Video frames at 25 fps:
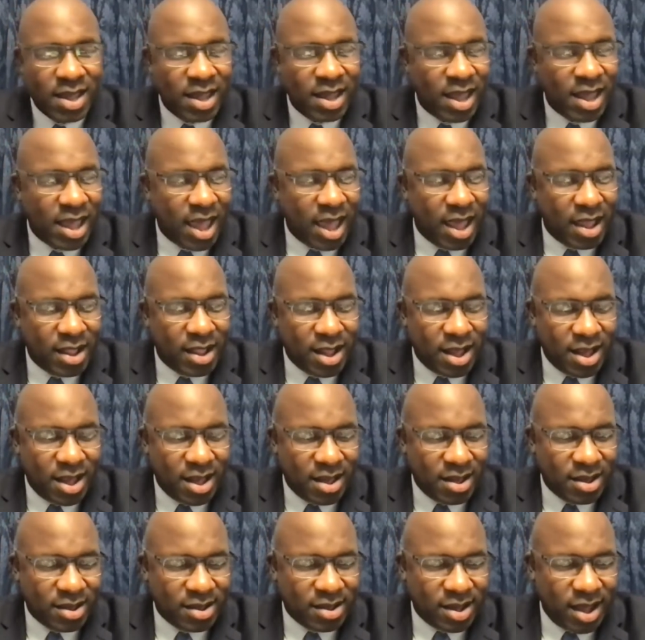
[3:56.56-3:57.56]
And
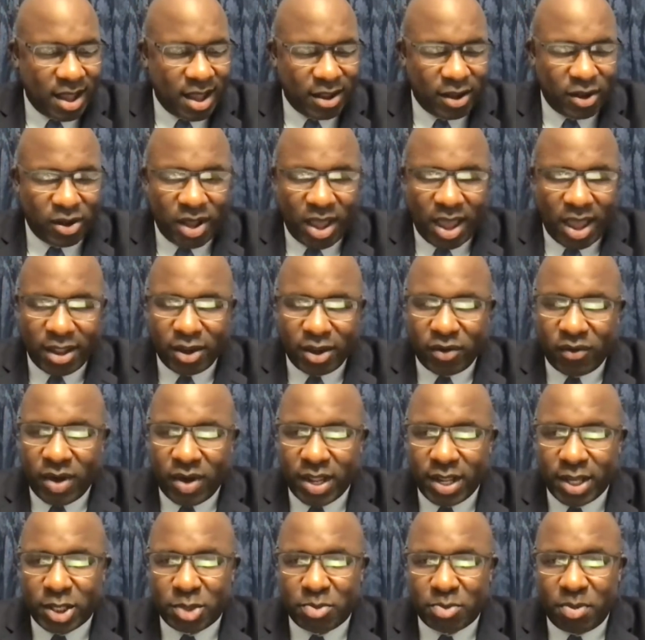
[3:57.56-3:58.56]
had a
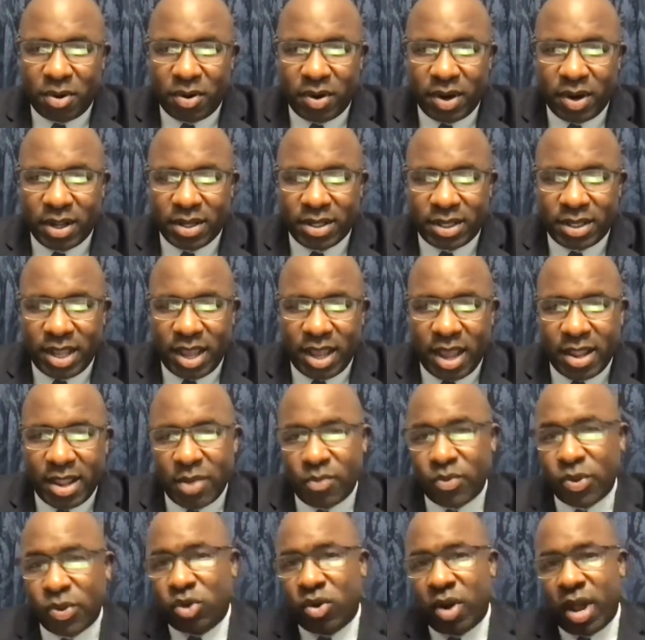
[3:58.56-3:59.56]
great experience there. And it
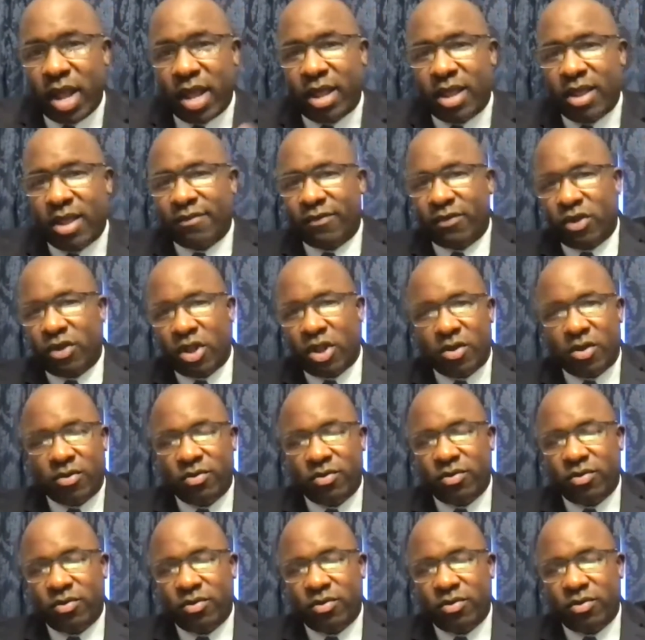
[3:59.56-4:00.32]
was great because, you know,